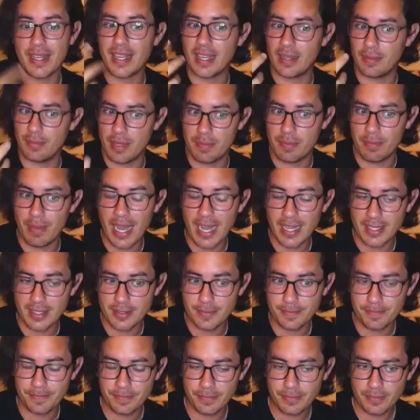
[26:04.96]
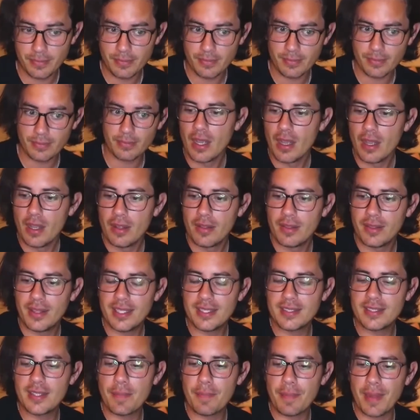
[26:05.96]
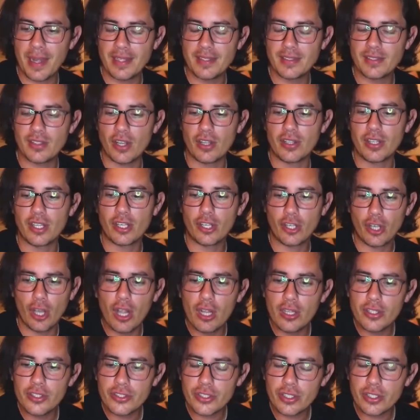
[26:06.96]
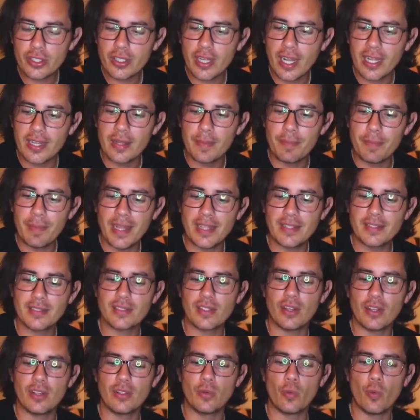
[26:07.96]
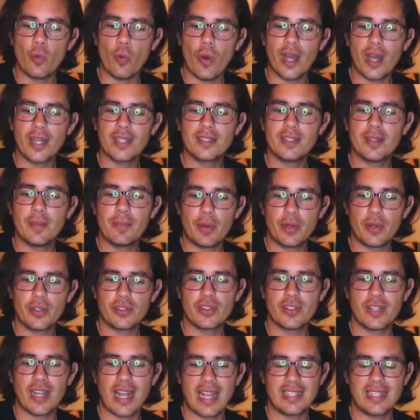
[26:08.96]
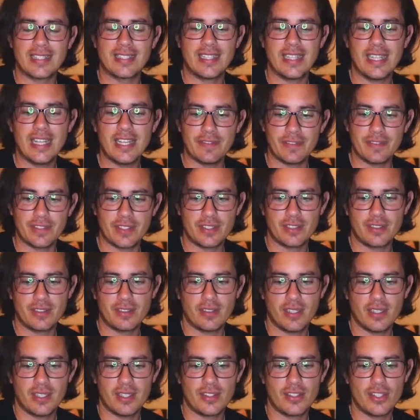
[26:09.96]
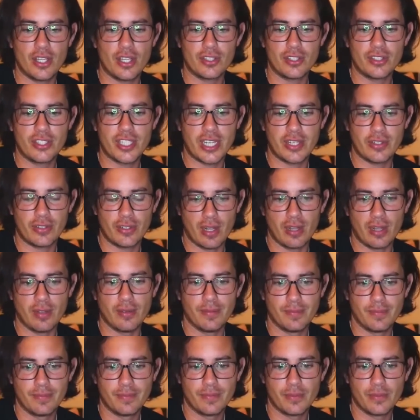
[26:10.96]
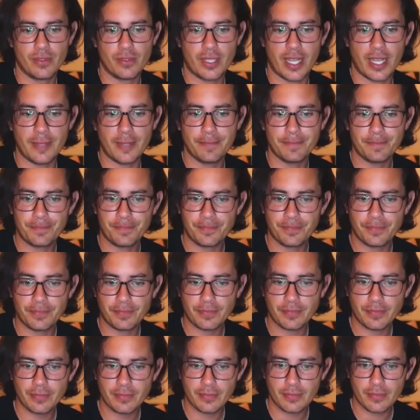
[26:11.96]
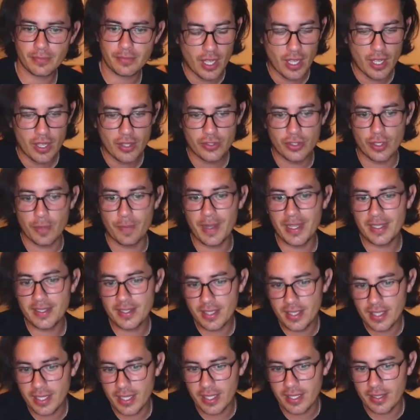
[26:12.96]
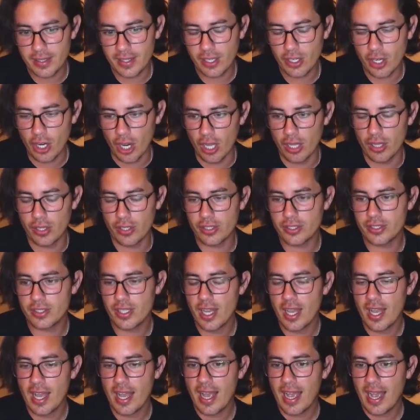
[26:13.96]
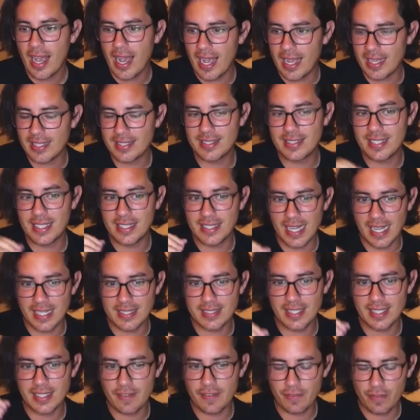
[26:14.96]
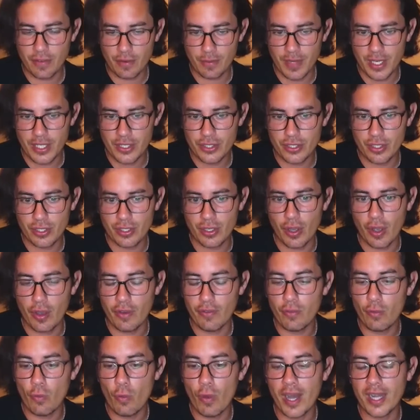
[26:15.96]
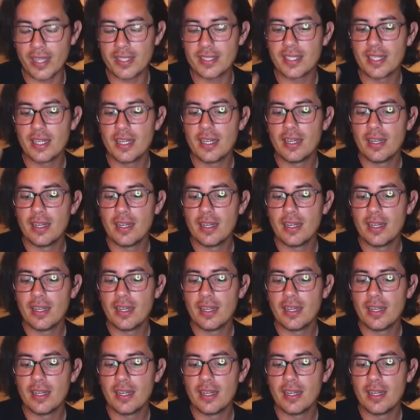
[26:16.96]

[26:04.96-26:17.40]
can be bad. This depends on the culture and depends on what the person has lived. It's not general, okay? So basically the colors has the data, the information of what